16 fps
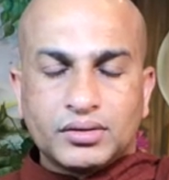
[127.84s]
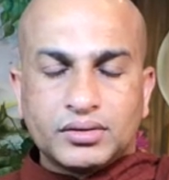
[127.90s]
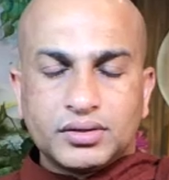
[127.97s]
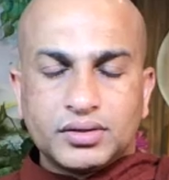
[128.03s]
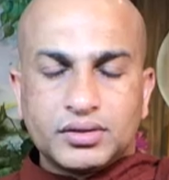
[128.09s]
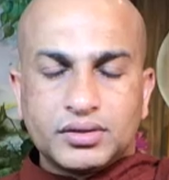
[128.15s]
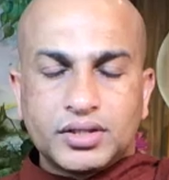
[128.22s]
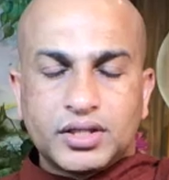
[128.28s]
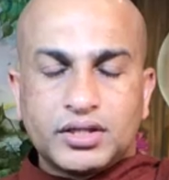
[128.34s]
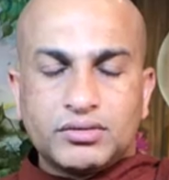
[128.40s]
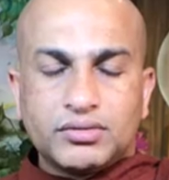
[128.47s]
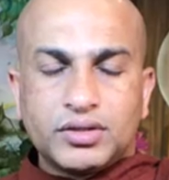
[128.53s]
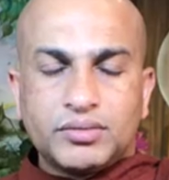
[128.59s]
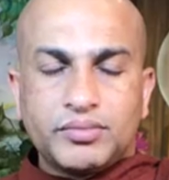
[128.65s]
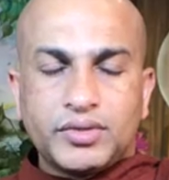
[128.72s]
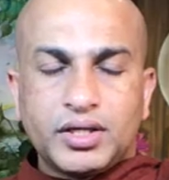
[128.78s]
just try to
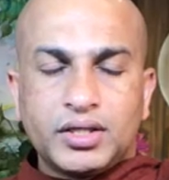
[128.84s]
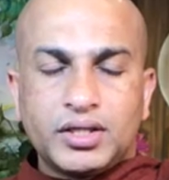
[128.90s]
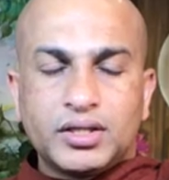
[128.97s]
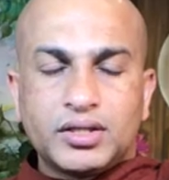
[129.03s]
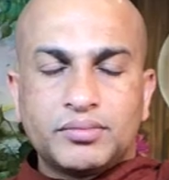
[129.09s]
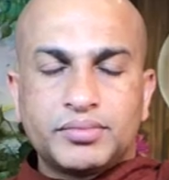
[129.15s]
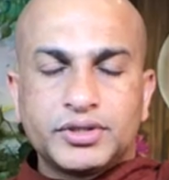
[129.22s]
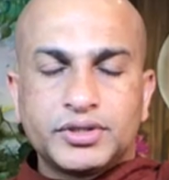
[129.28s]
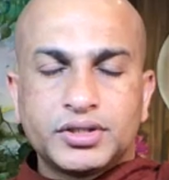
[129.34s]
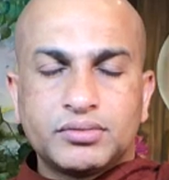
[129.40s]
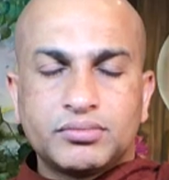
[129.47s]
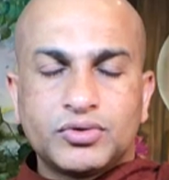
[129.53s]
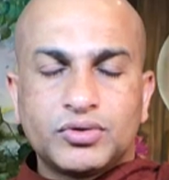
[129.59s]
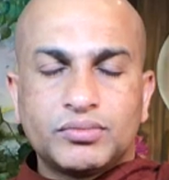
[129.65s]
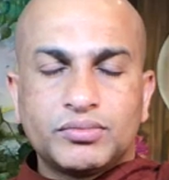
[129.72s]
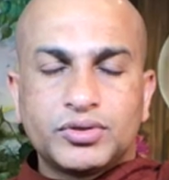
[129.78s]
remain in the present
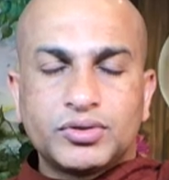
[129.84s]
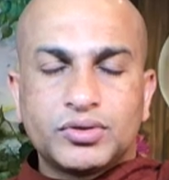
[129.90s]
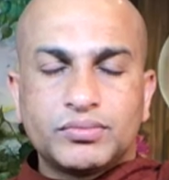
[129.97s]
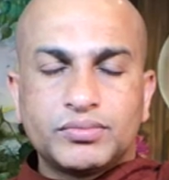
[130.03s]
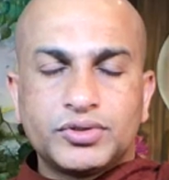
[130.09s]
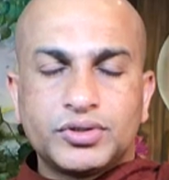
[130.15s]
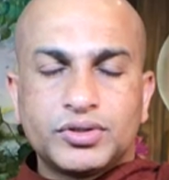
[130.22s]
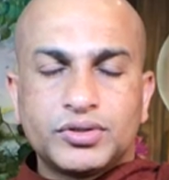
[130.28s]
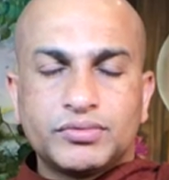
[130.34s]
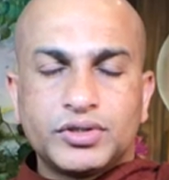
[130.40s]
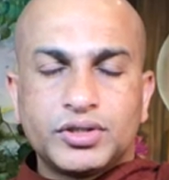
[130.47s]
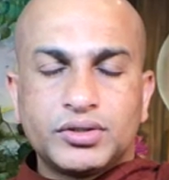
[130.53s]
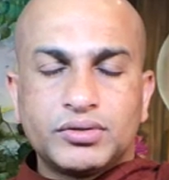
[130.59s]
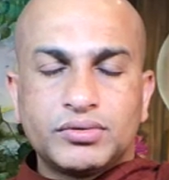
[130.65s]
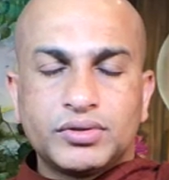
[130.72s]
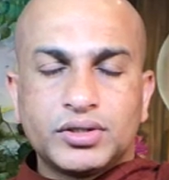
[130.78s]
moment,
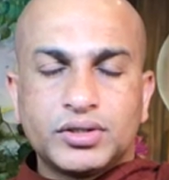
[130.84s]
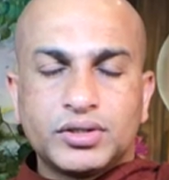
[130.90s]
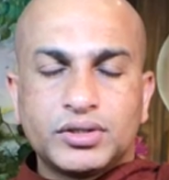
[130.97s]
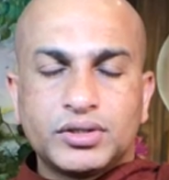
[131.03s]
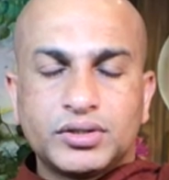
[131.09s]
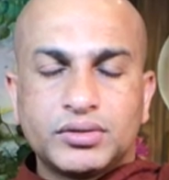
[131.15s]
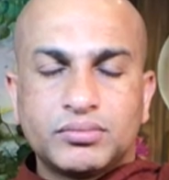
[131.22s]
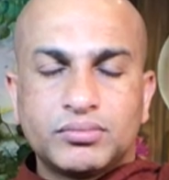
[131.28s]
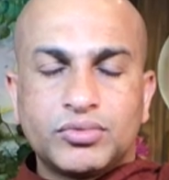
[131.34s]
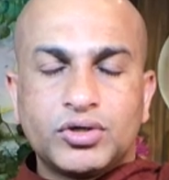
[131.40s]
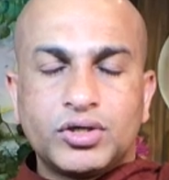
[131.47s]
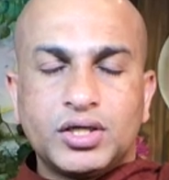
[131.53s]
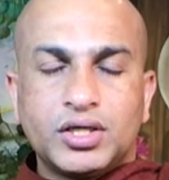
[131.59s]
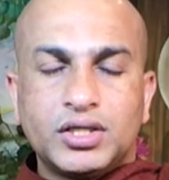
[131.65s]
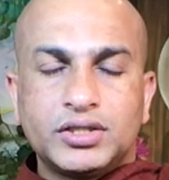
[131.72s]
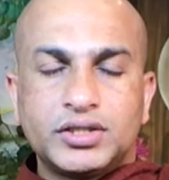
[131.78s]
observing your
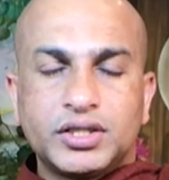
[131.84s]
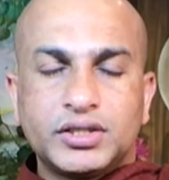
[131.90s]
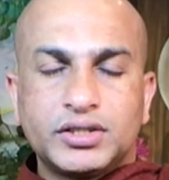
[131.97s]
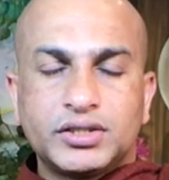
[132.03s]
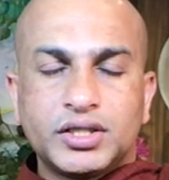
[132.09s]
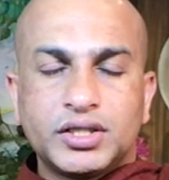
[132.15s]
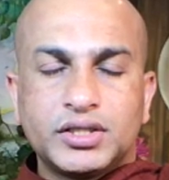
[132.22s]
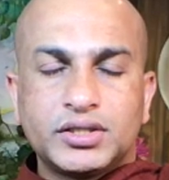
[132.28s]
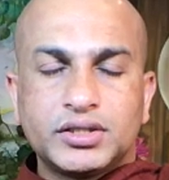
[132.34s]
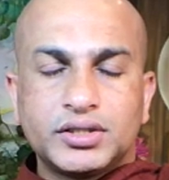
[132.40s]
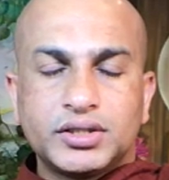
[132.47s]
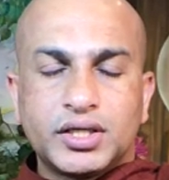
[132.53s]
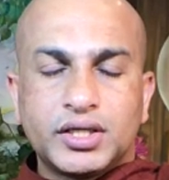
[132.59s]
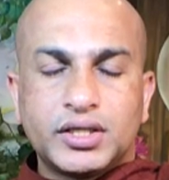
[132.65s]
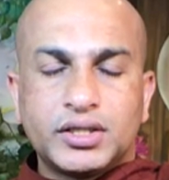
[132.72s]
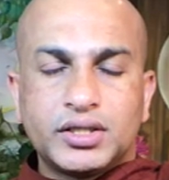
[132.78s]
bodily sensation
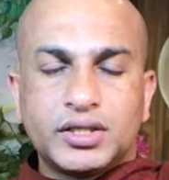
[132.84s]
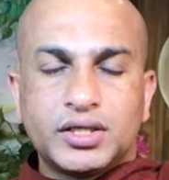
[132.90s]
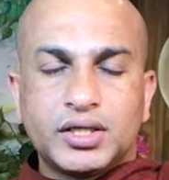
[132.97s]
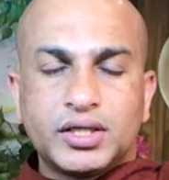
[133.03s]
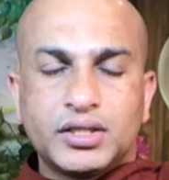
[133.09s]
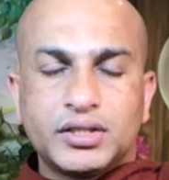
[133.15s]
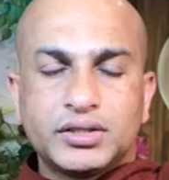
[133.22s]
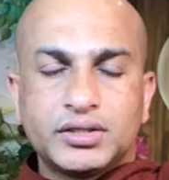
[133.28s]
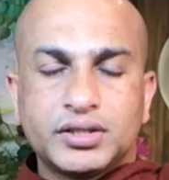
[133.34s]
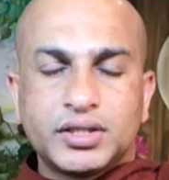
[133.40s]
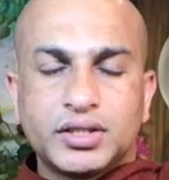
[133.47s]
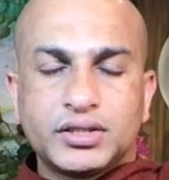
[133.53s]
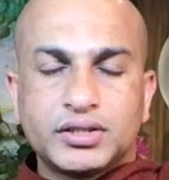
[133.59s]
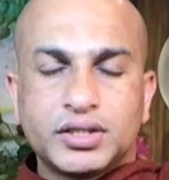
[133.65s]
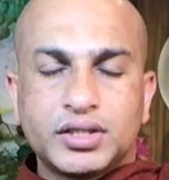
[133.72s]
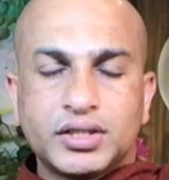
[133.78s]
and inhalation,
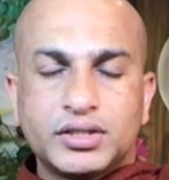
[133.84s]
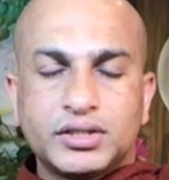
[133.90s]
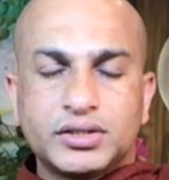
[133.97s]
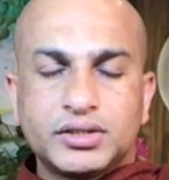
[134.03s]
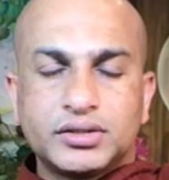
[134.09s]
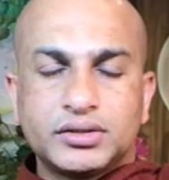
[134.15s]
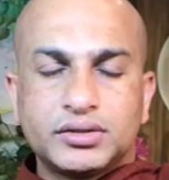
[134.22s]
exhalation.